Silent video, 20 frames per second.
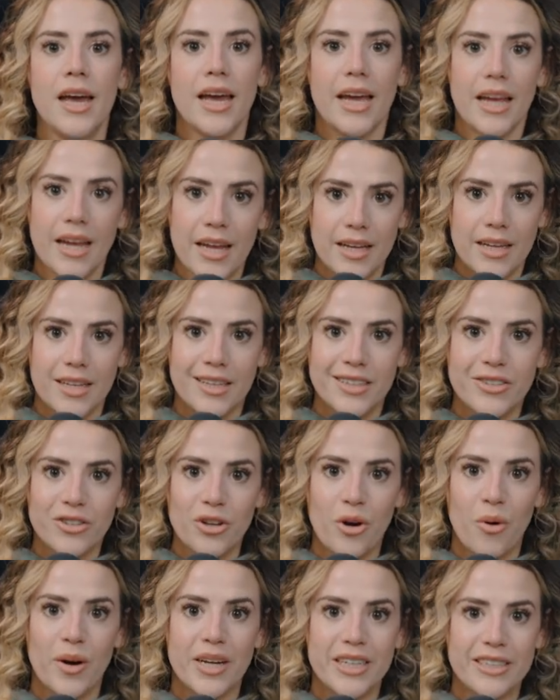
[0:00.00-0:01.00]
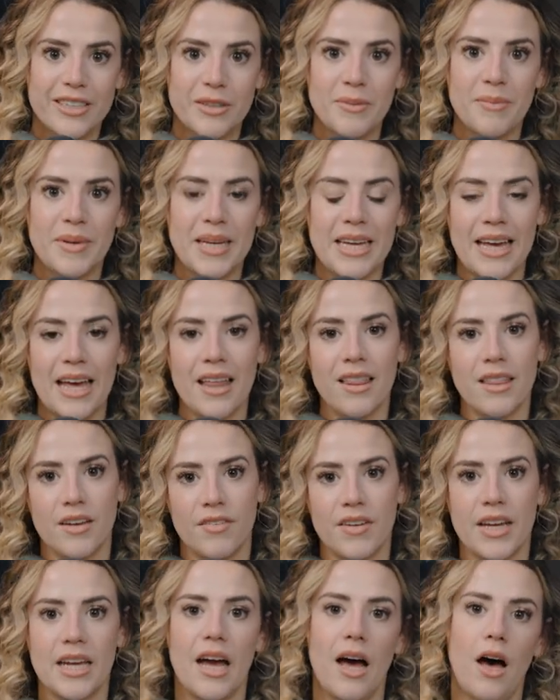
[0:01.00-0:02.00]
It is going to be
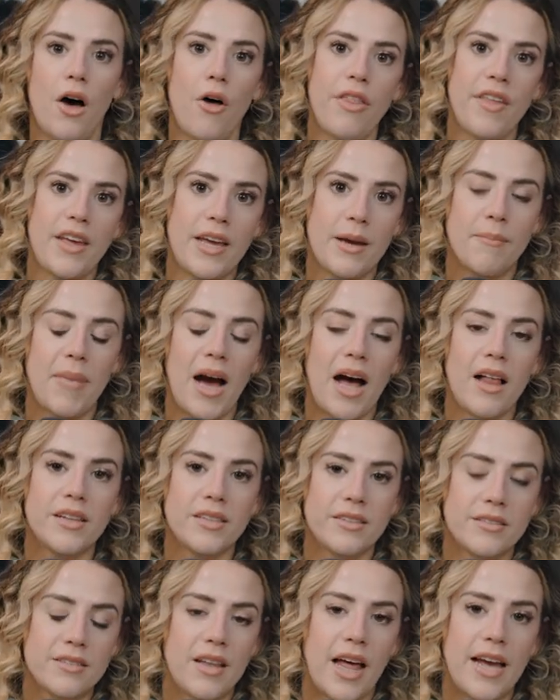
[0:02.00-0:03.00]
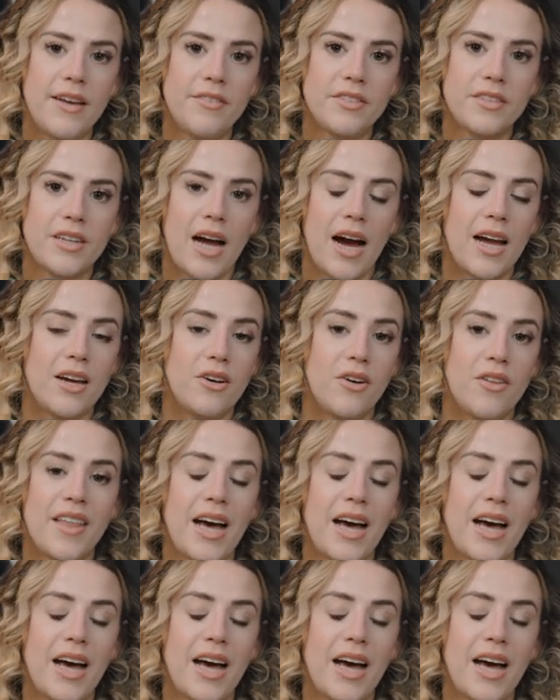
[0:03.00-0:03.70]
living a healthy and balanced lifestyle.